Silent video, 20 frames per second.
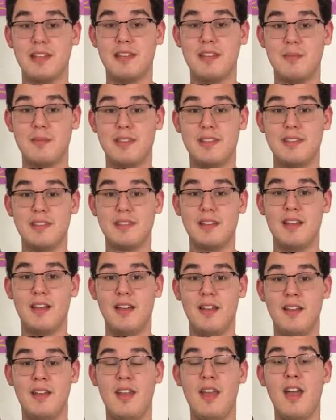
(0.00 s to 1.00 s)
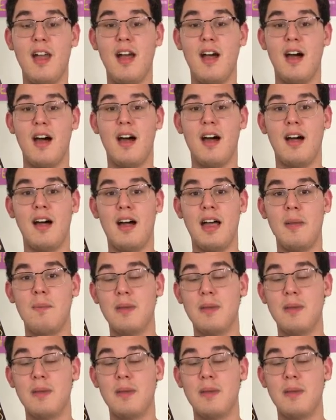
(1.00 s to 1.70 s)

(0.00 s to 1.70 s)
Timothy Zahn. I